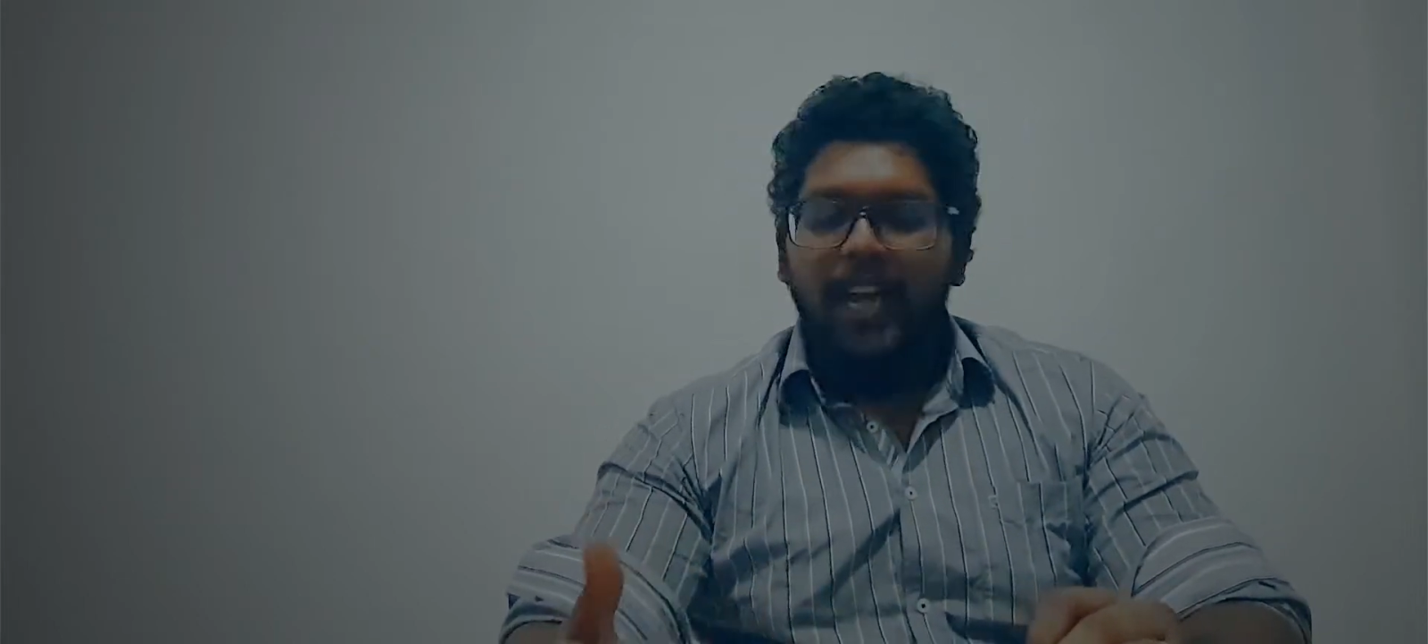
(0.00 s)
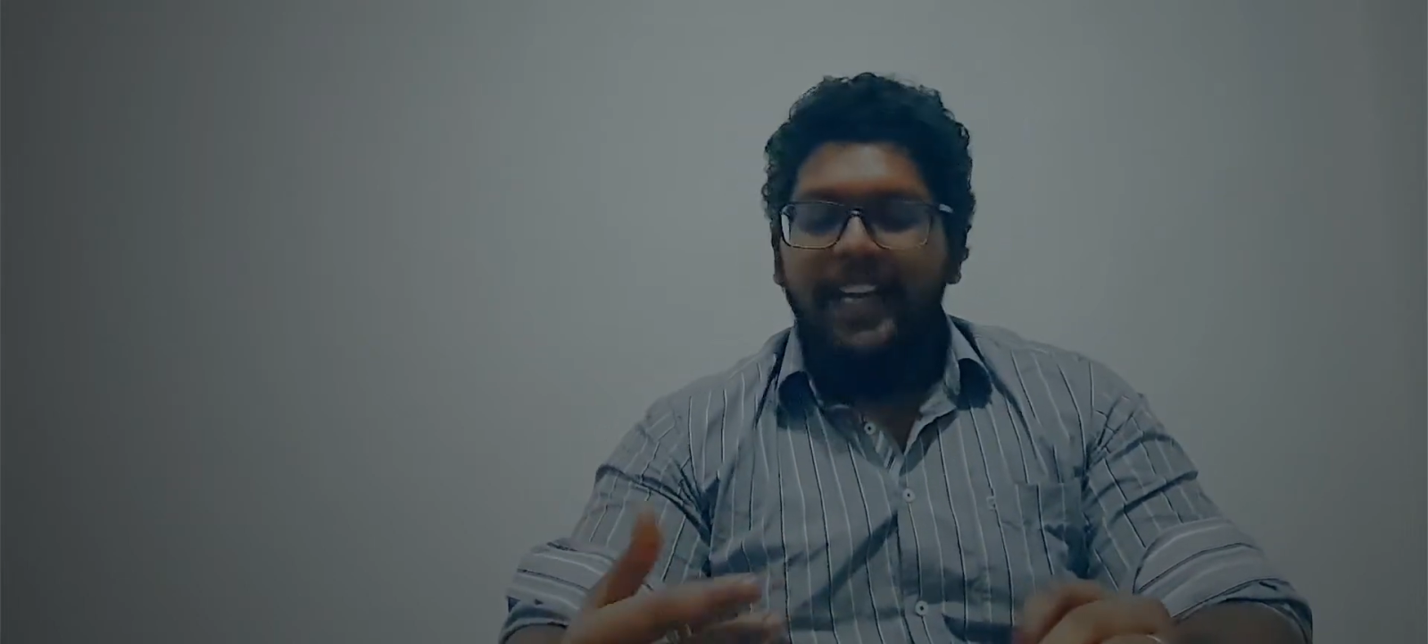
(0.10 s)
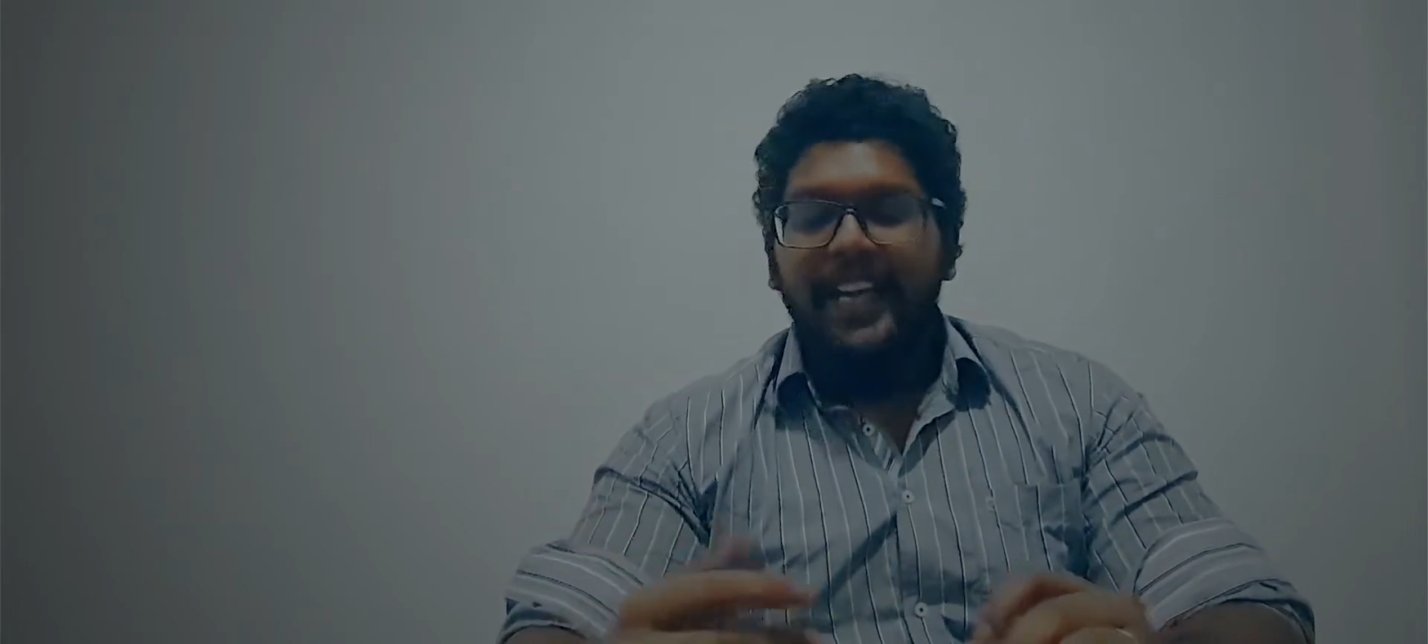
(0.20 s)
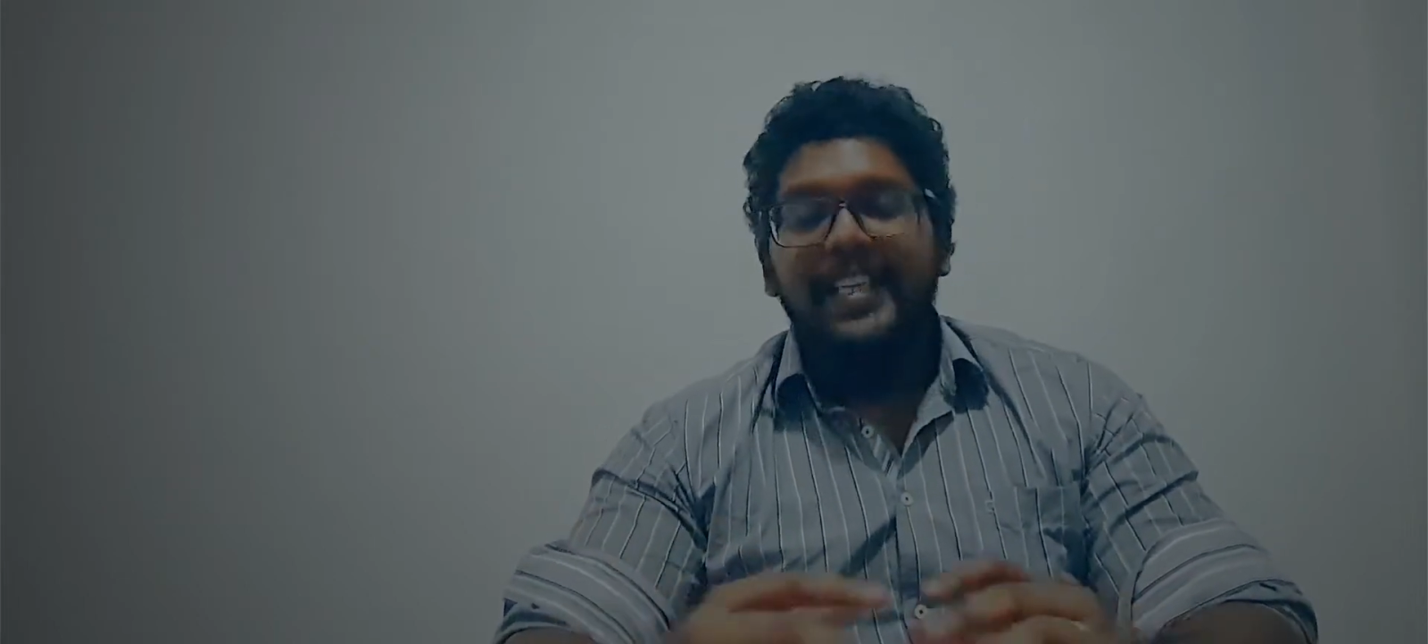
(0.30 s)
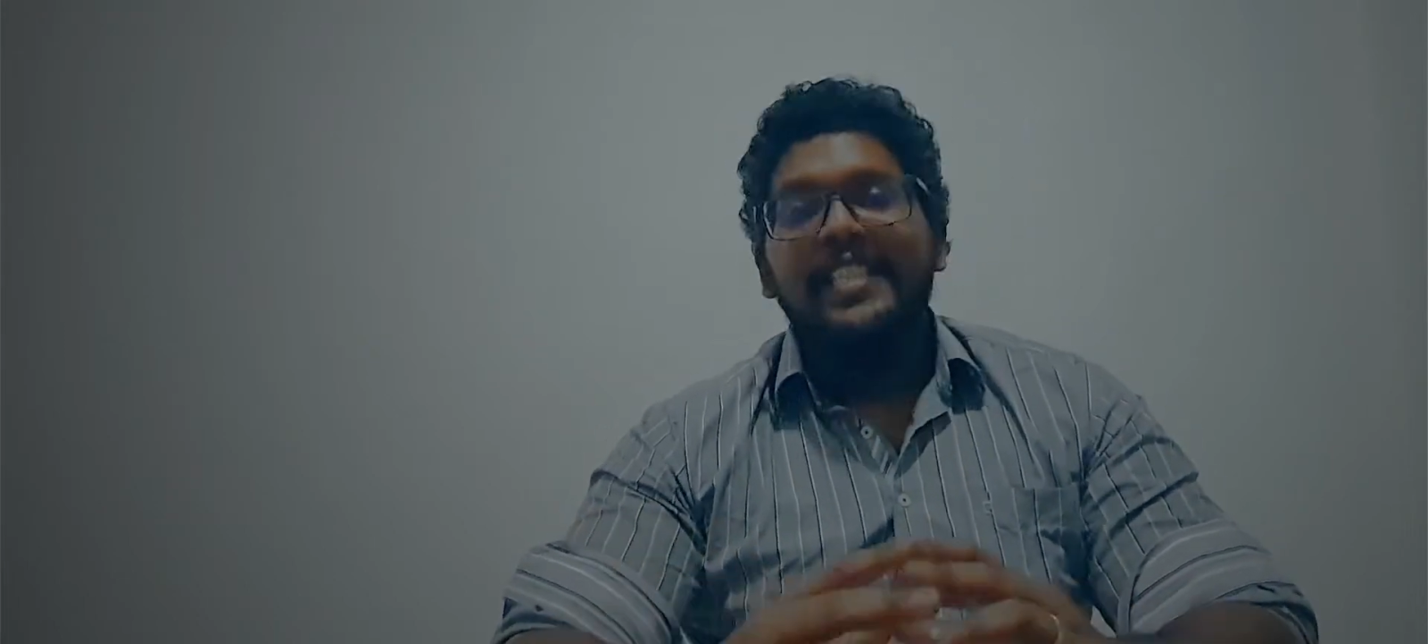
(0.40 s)

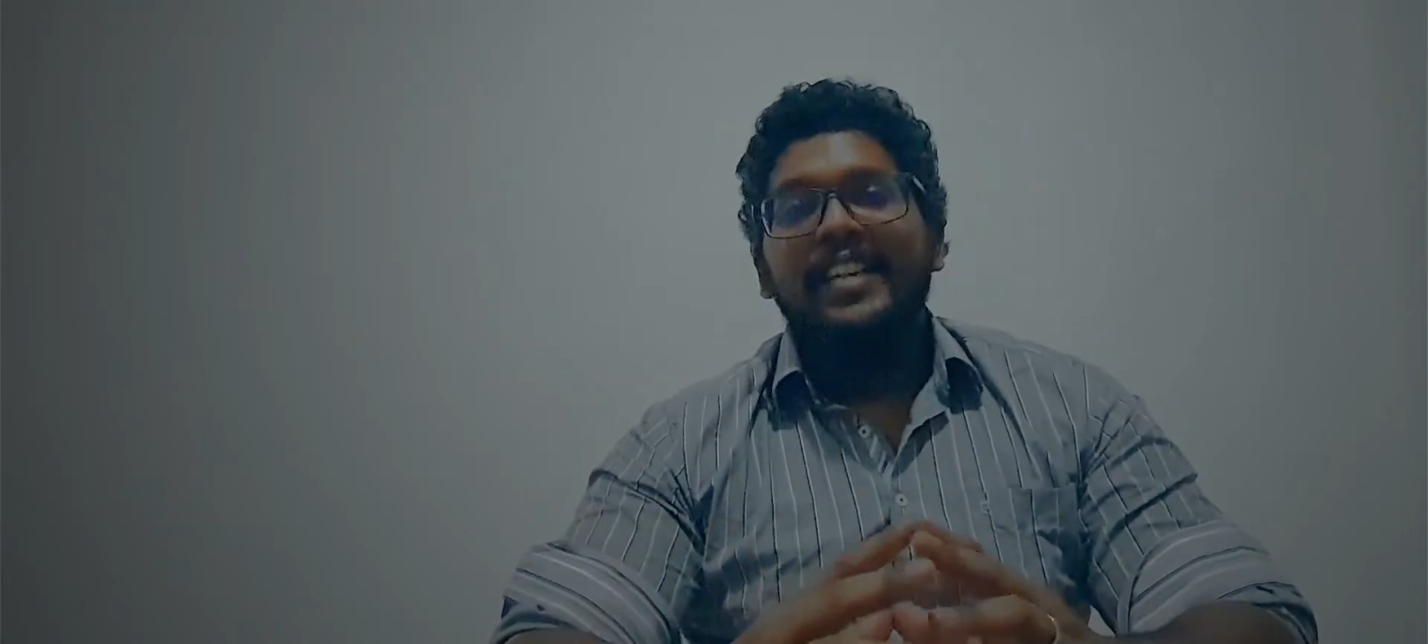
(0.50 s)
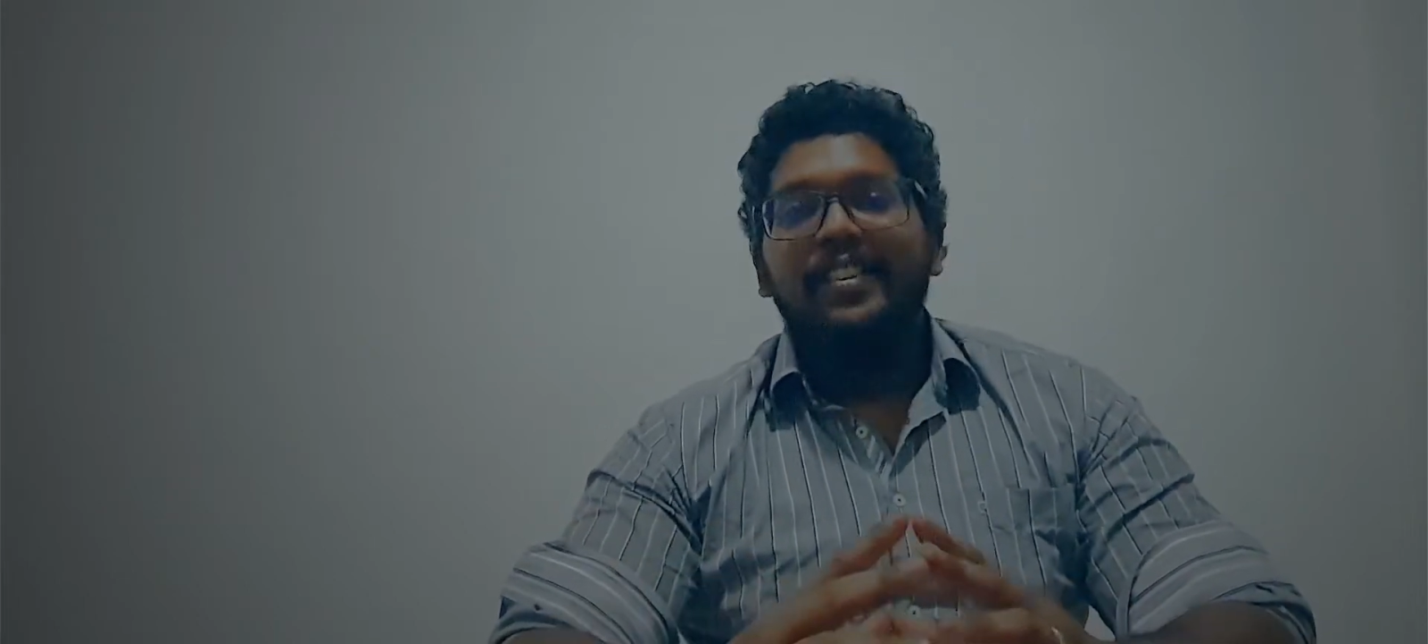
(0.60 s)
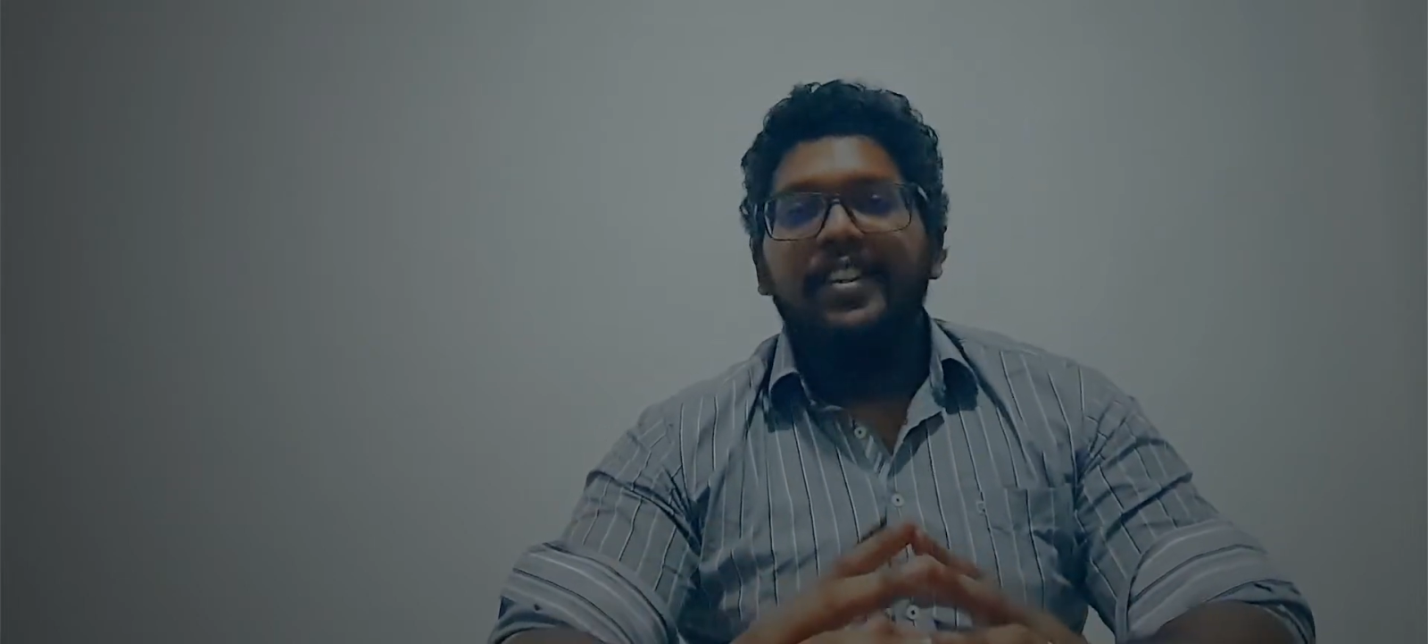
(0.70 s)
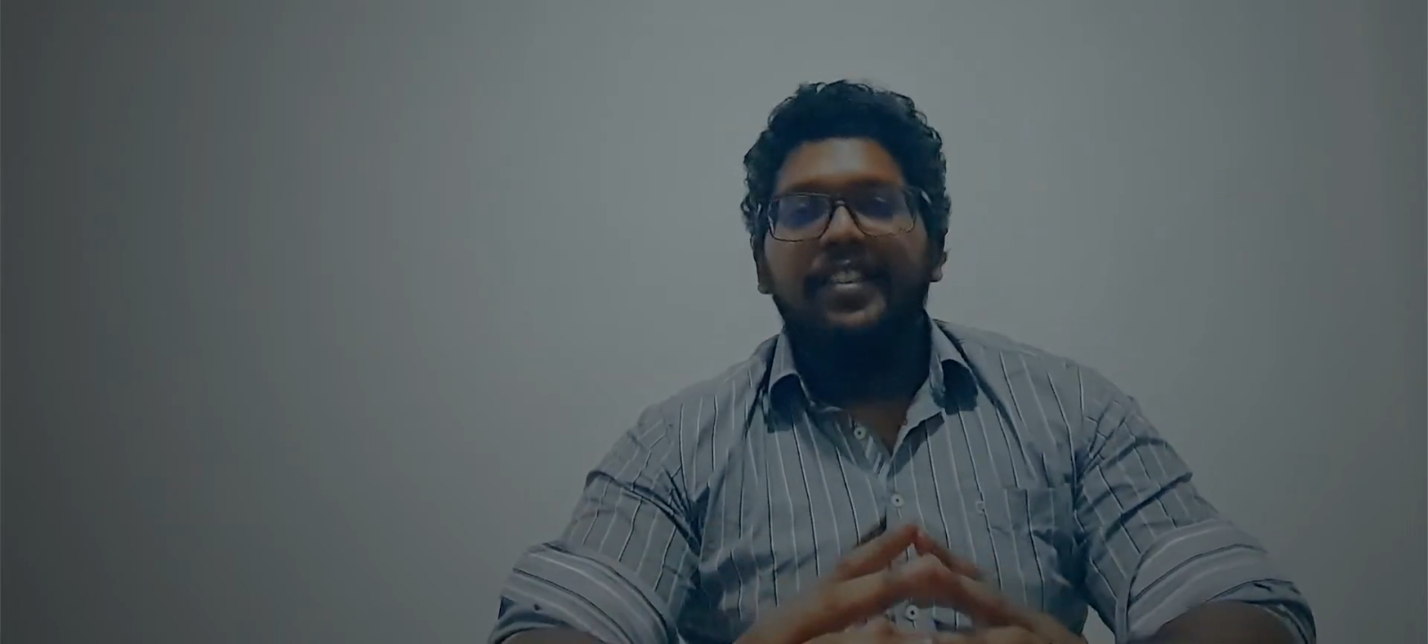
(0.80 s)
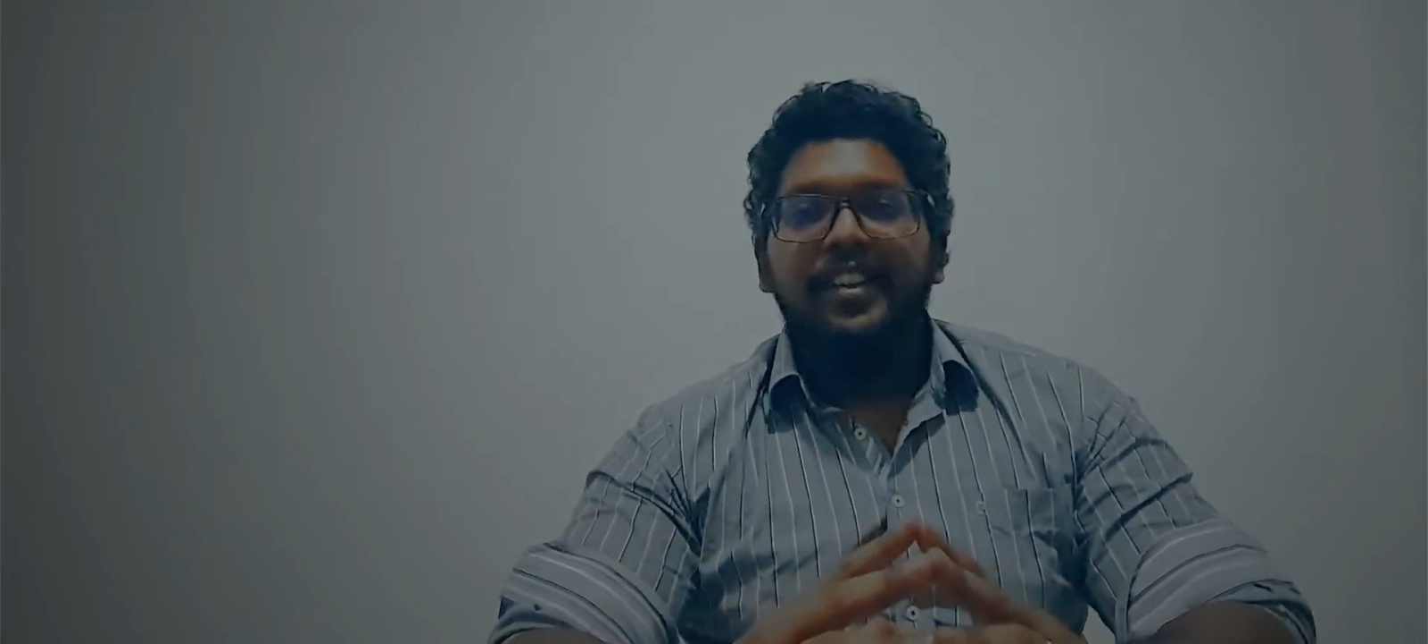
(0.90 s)

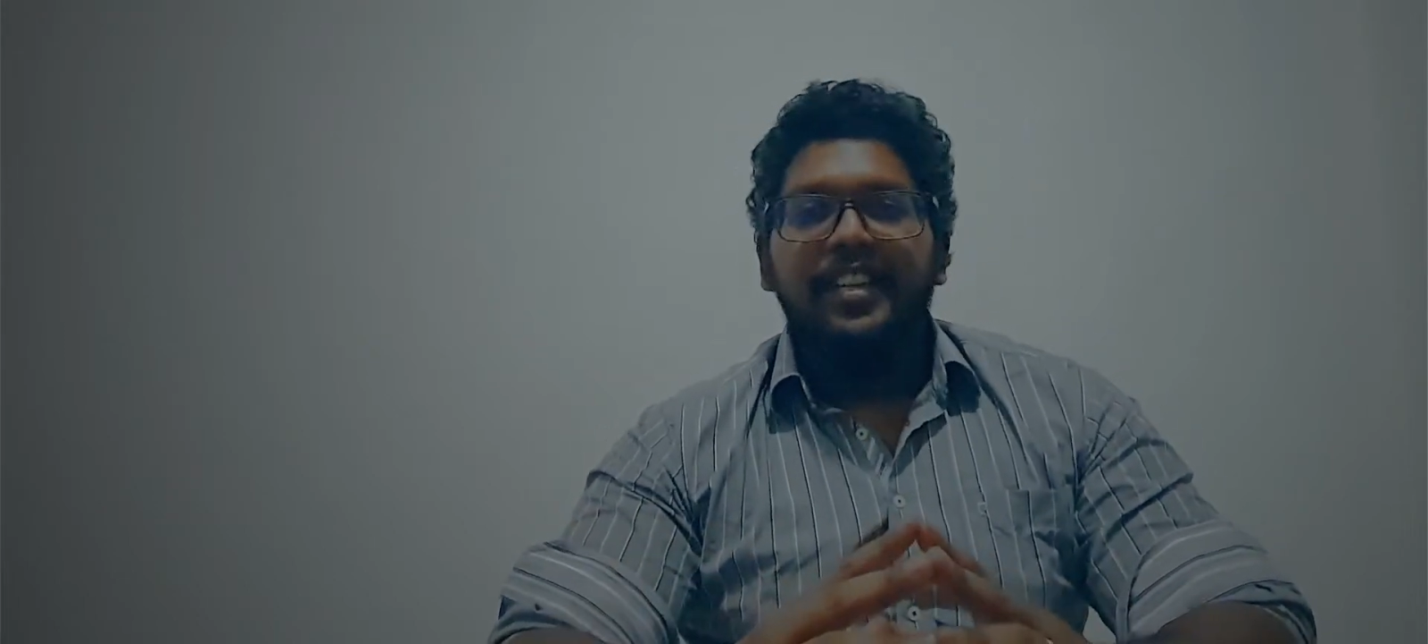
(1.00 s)
1973.